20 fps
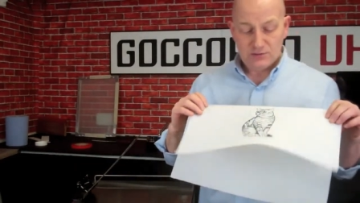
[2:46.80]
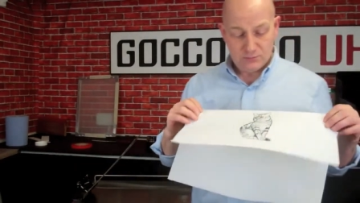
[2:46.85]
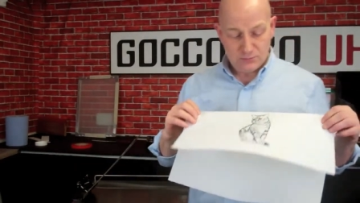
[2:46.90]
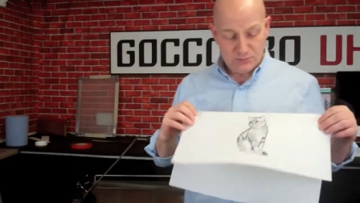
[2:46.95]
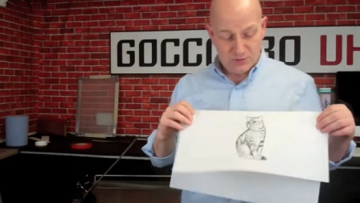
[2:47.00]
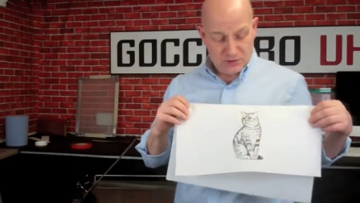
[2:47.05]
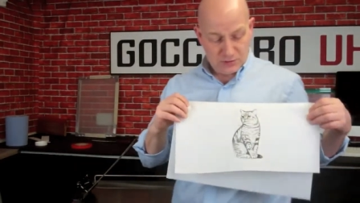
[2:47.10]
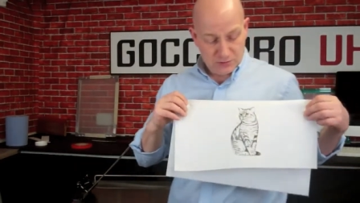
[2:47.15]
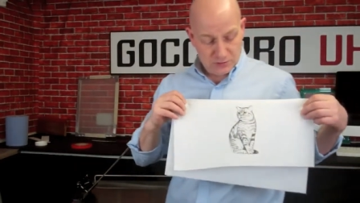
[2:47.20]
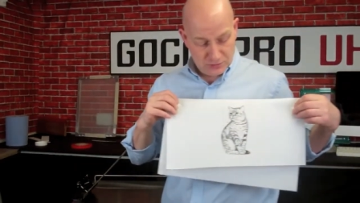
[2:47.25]

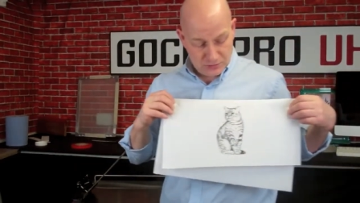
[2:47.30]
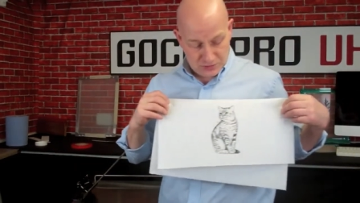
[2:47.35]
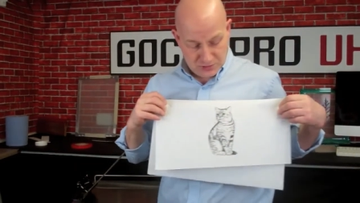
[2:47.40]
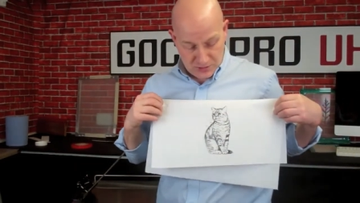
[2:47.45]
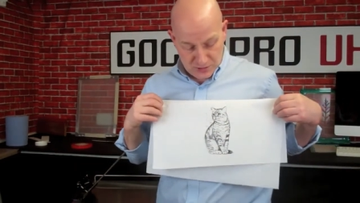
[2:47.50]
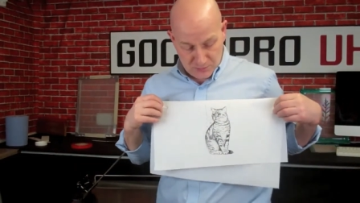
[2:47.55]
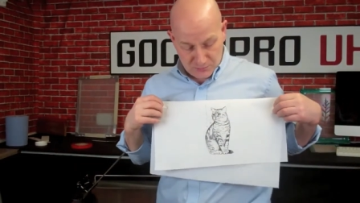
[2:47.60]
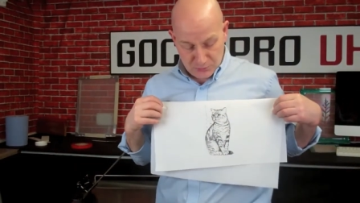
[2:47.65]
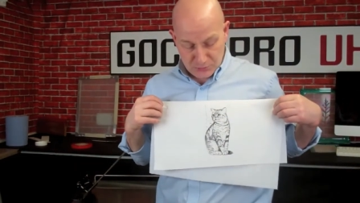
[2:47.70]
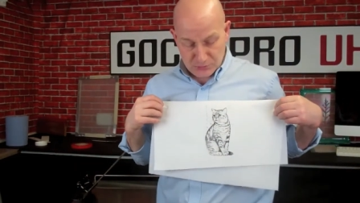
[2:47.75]
We could
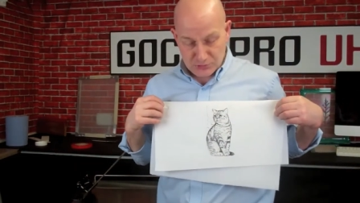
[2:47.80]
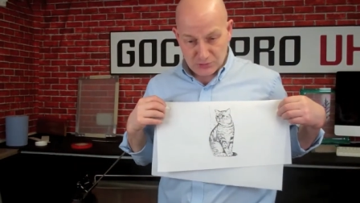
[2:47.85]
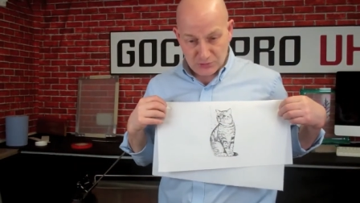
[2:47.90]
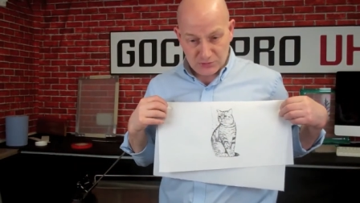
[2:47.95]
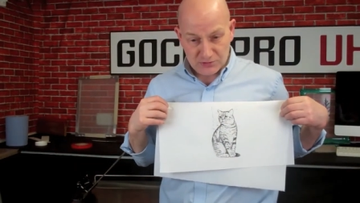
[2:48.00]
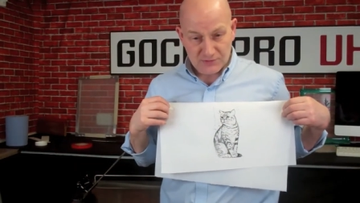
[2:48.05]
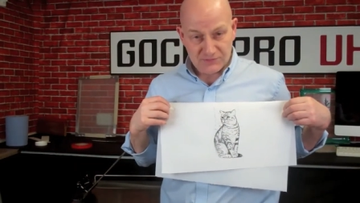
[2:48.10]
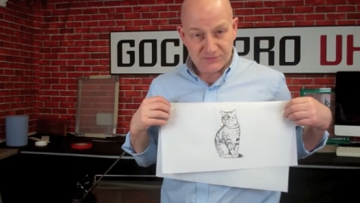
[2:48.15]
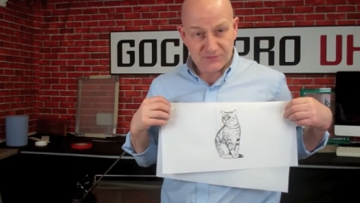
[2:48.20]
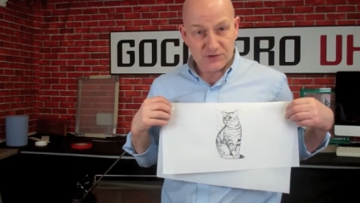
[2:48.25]
put it
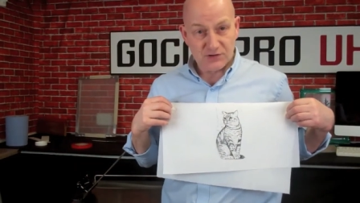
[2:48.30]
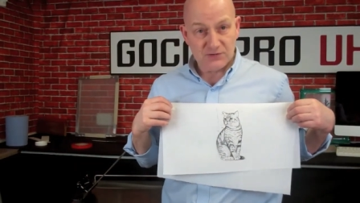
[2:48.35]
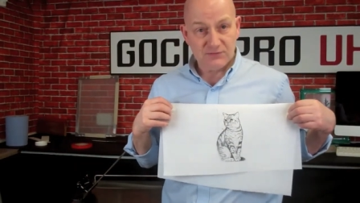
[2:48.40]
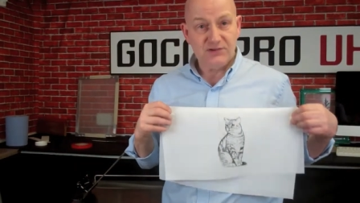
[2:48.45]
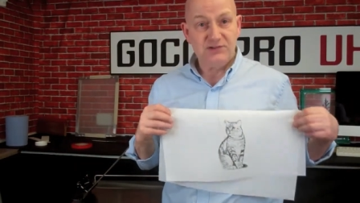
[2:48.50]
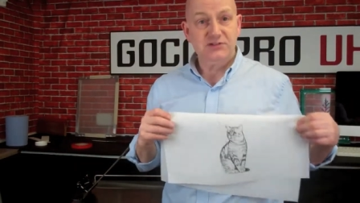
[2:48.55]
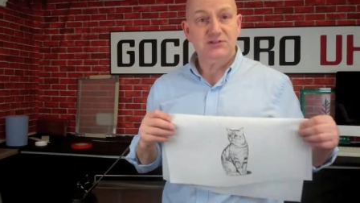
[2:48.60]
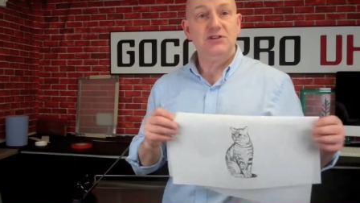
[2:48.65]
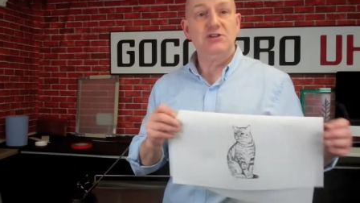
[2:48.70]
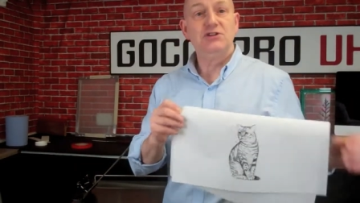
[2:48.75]
on the front of
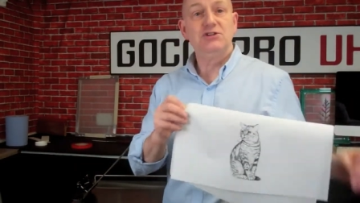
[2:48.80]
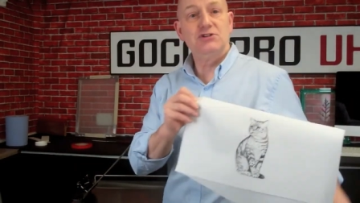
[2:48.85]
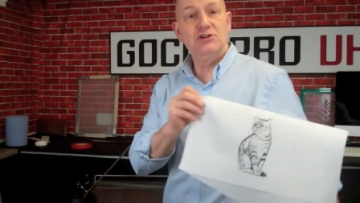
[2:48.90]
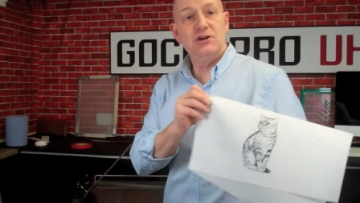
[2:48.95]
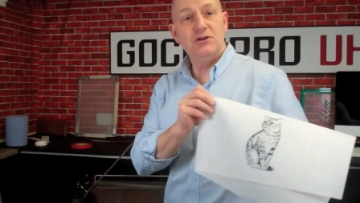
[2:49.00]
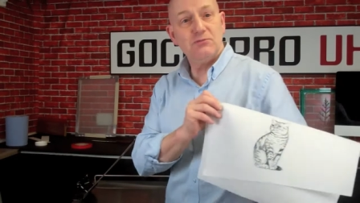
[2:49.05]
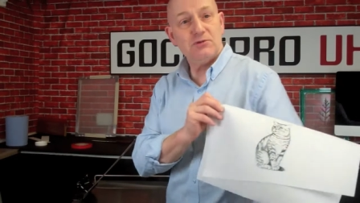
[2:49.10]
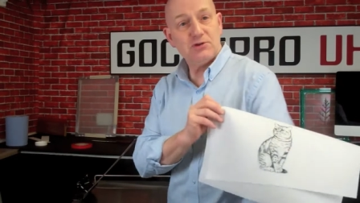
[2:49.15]
a t-shirt,